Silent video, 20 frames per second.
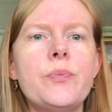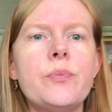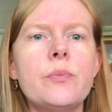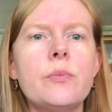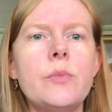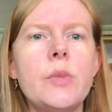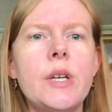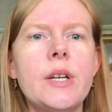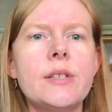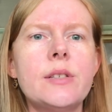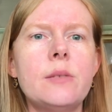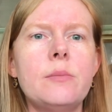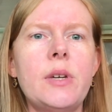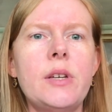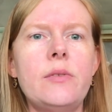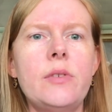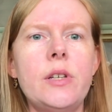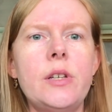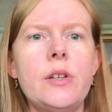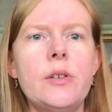Because in my
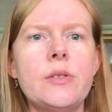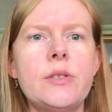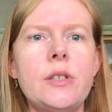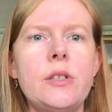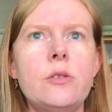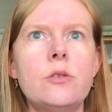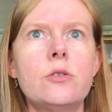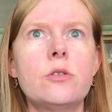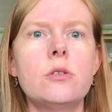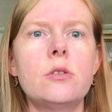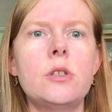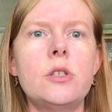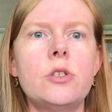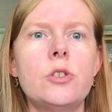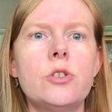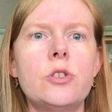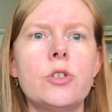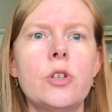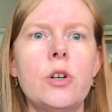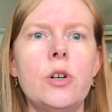videos I usually
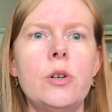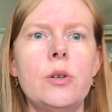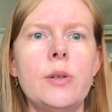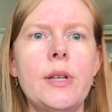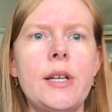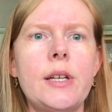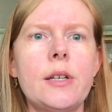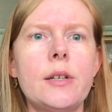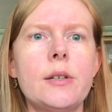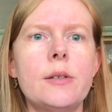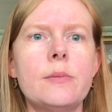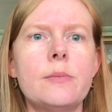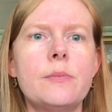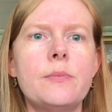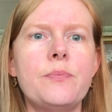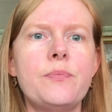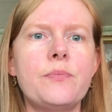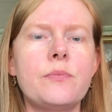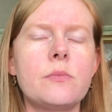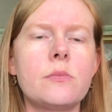show like a
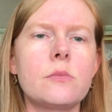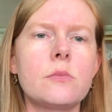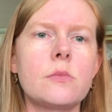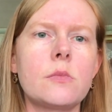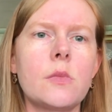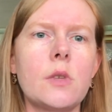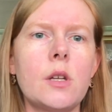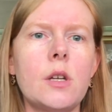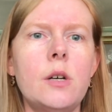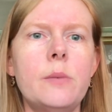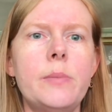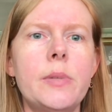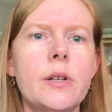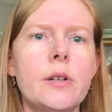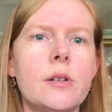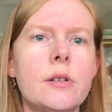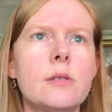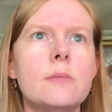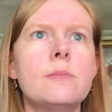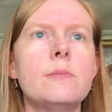
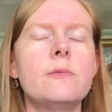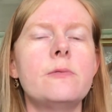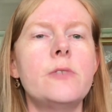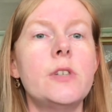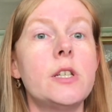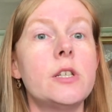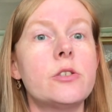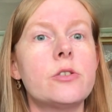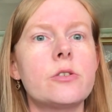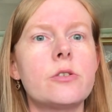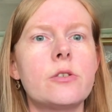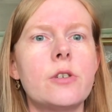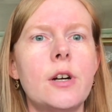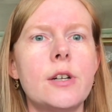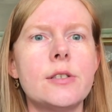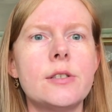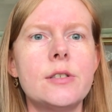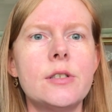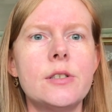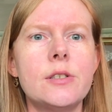bigger finished
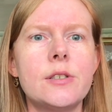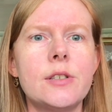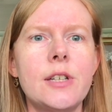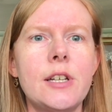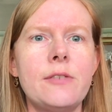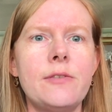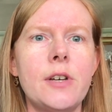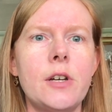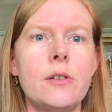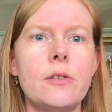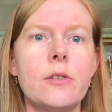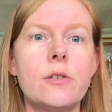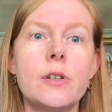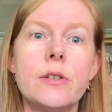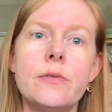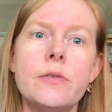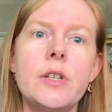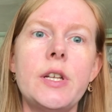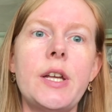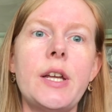cross stitch that I found
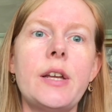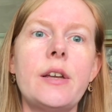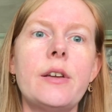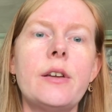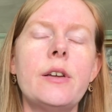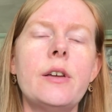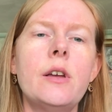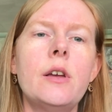thrifting.